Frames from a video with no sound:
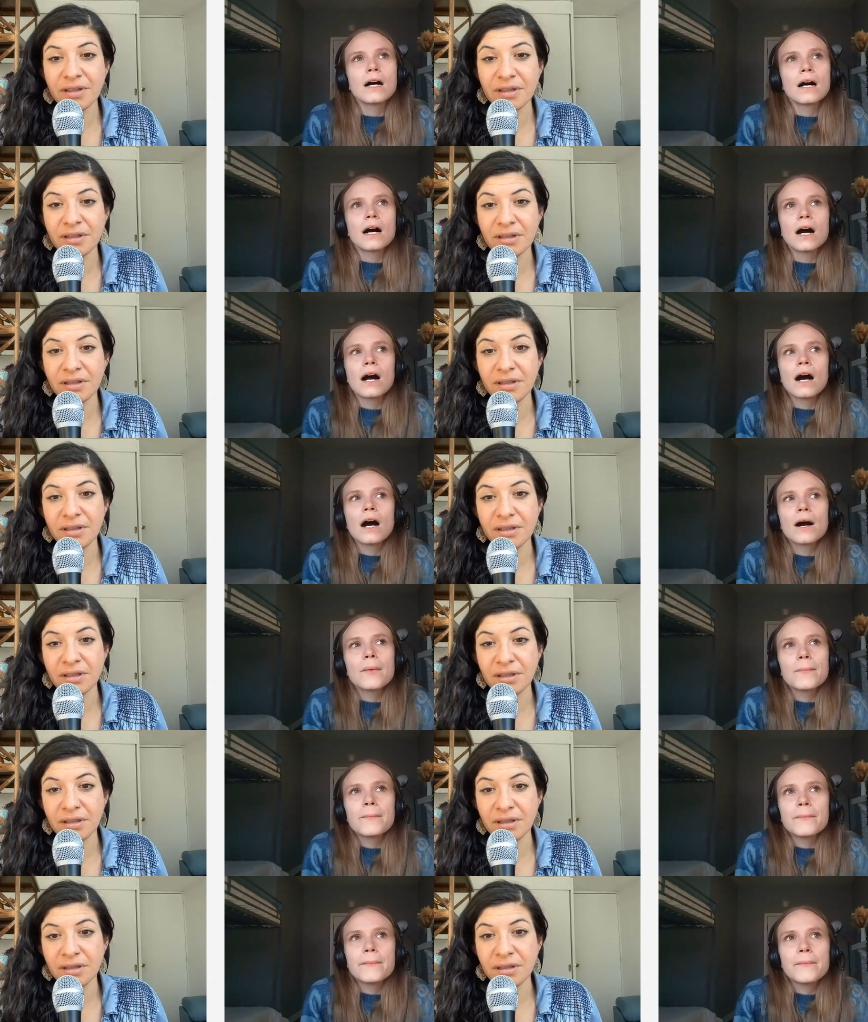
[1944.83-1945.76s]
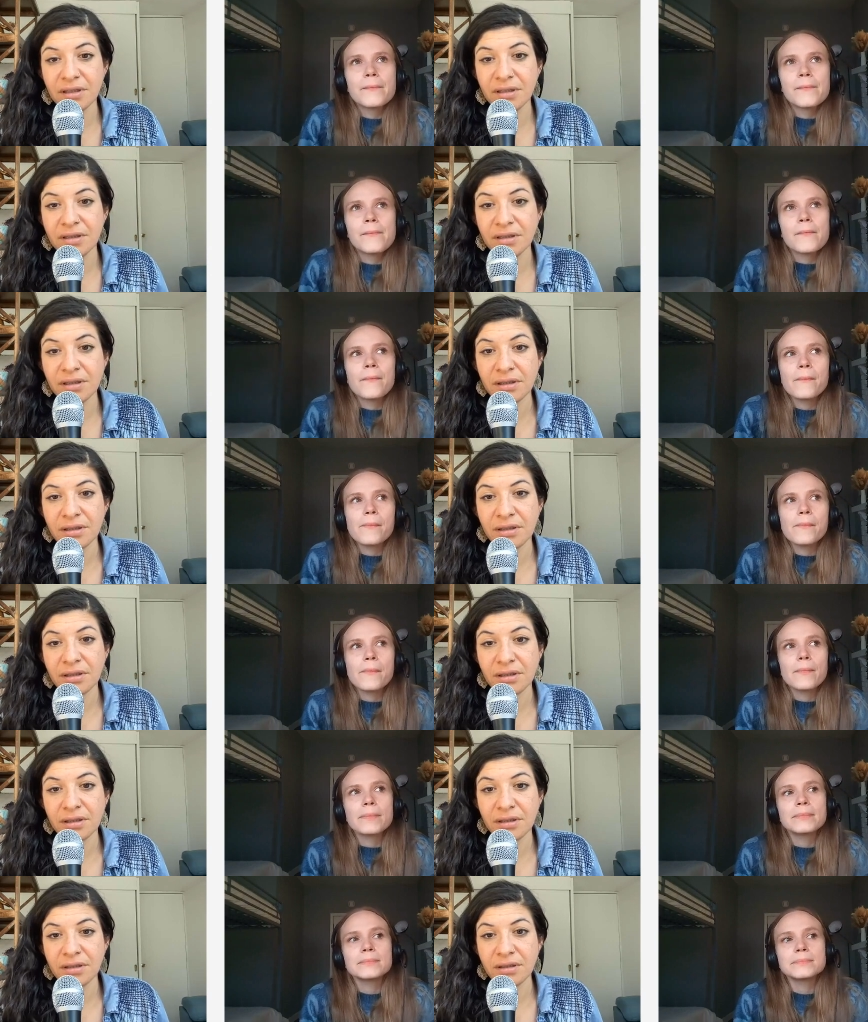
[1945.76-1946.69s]

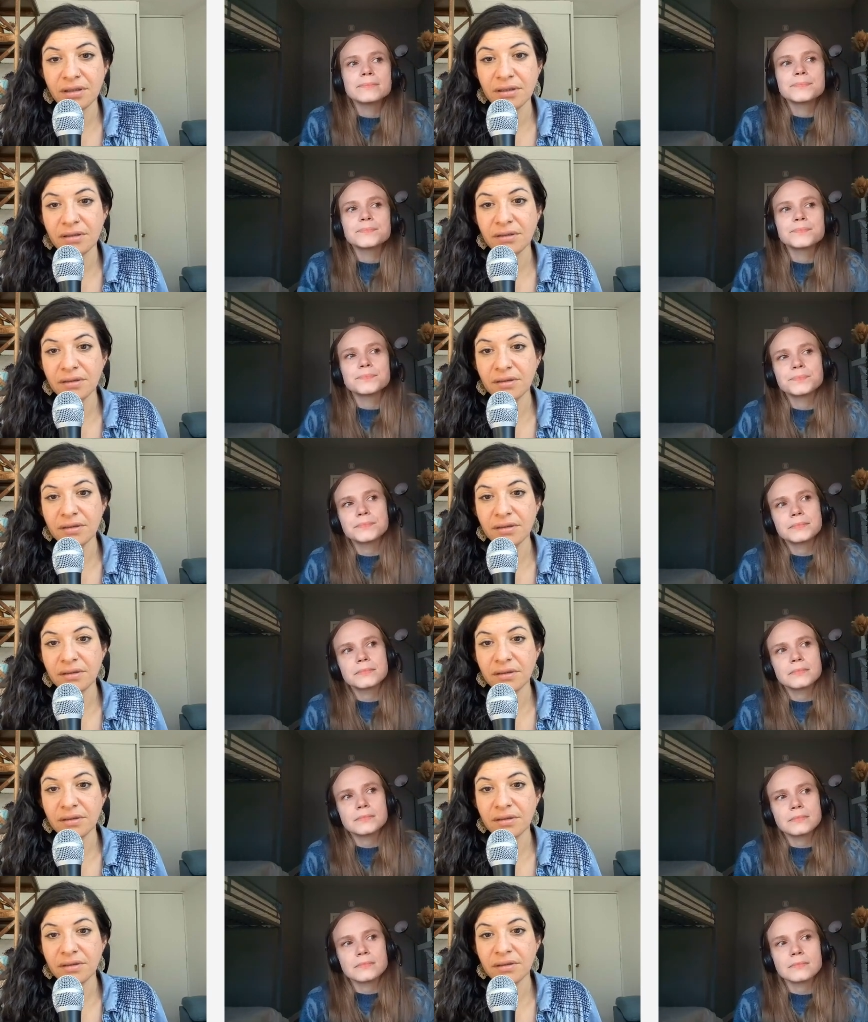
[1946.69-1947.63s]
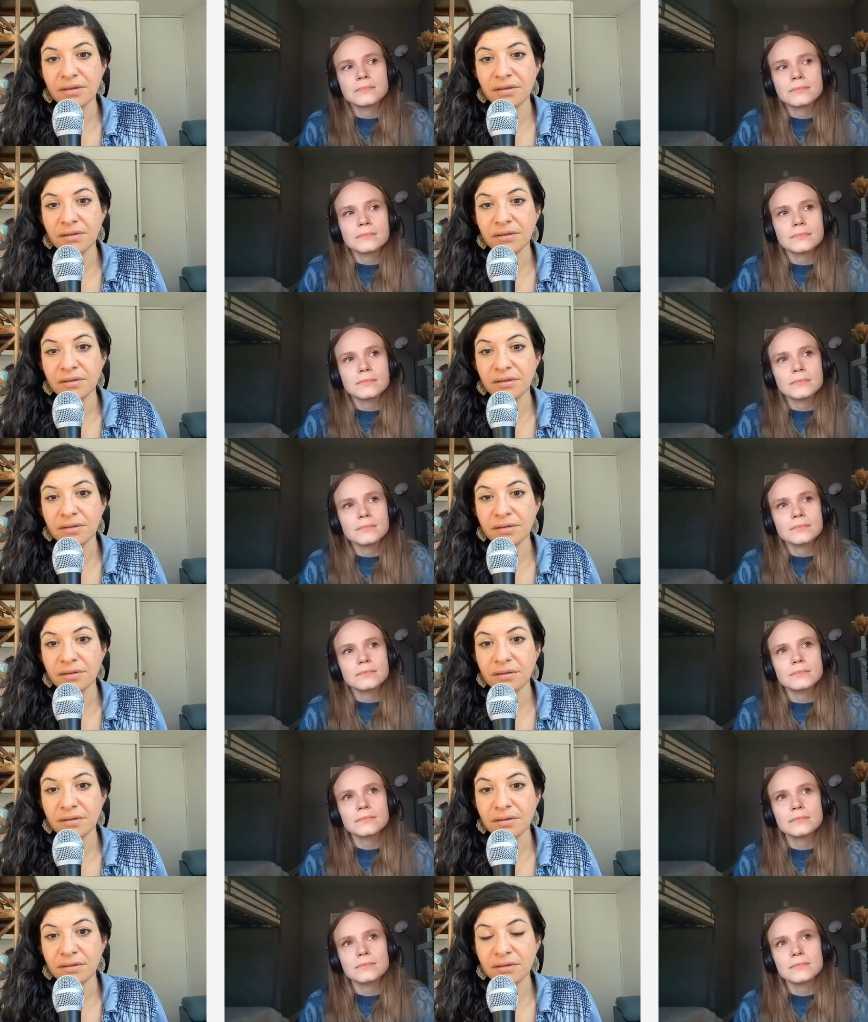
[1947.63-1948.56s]

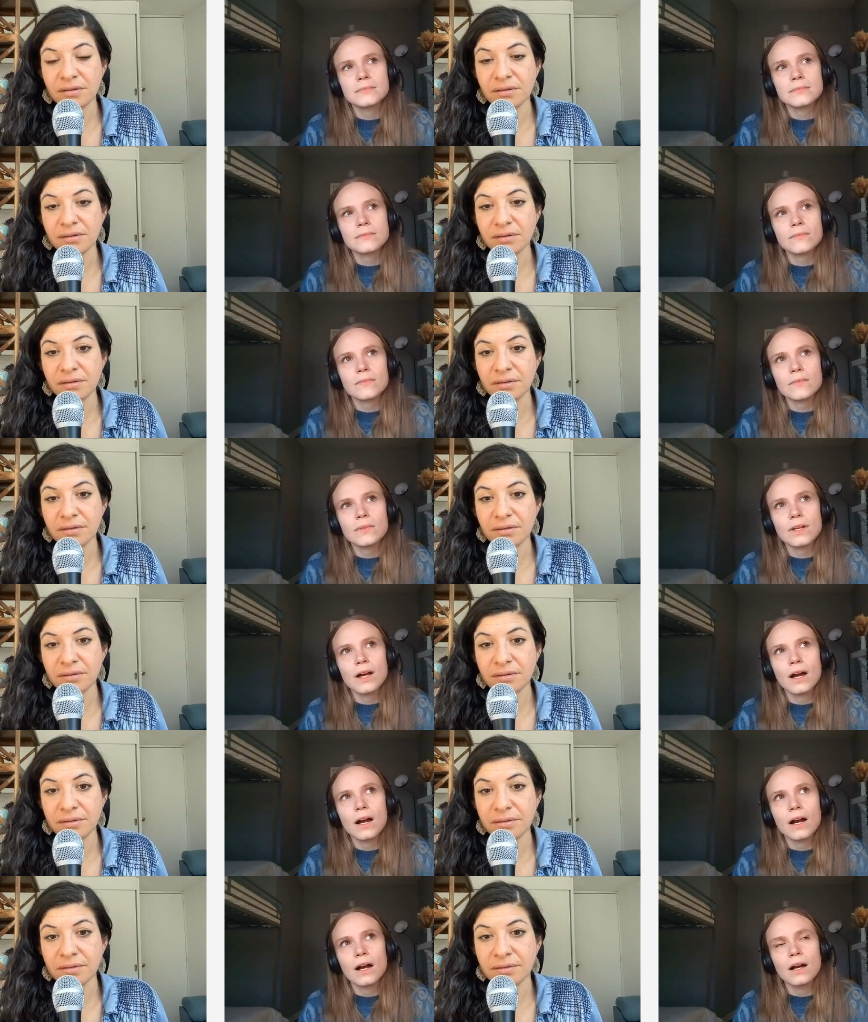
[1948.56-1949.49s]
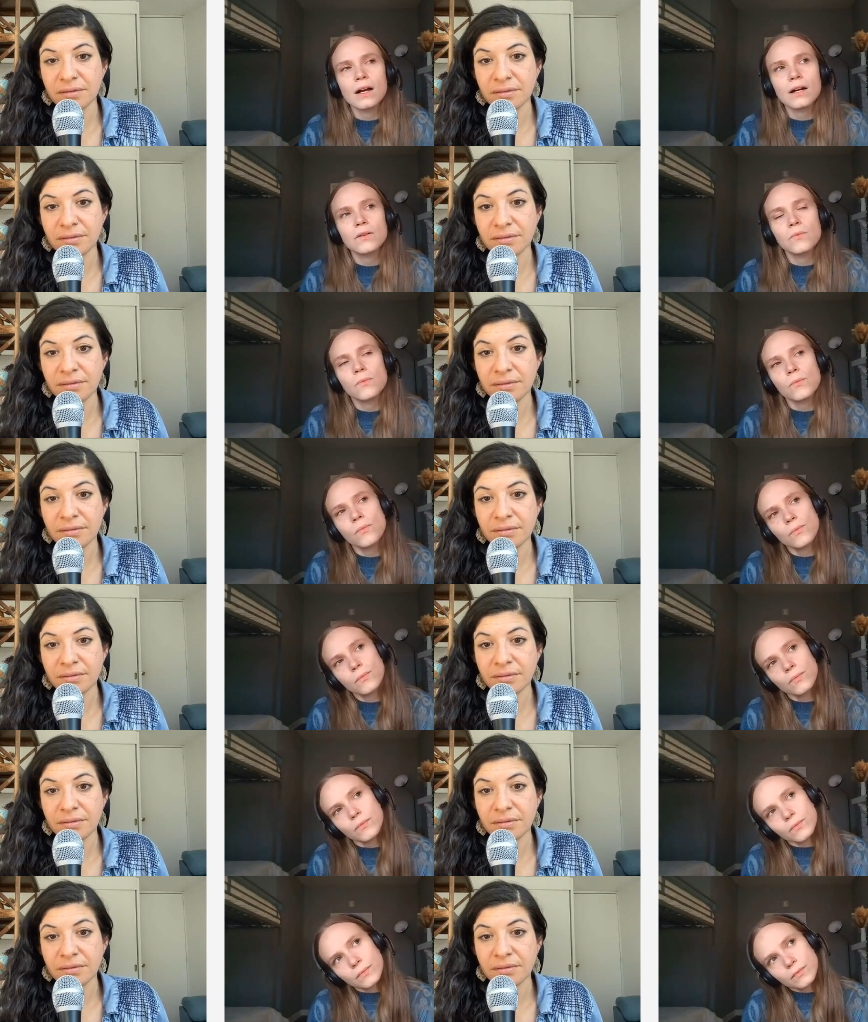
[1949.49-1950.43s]

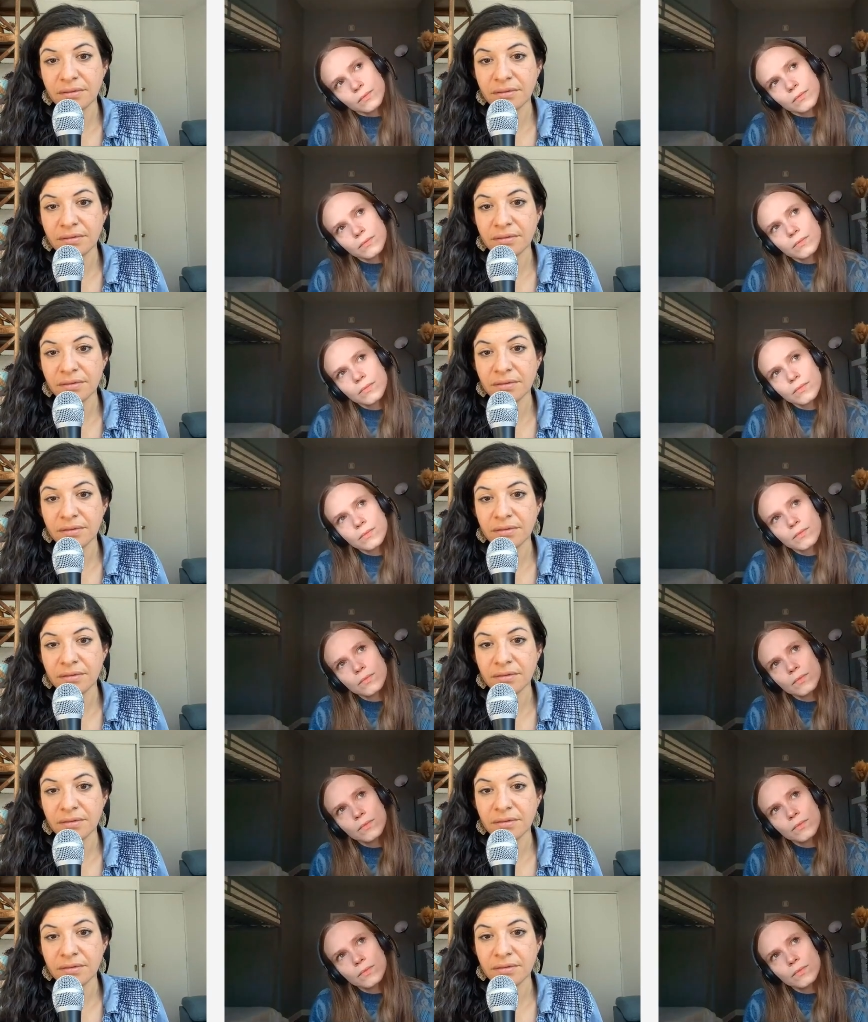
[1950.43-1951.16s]
[no speech]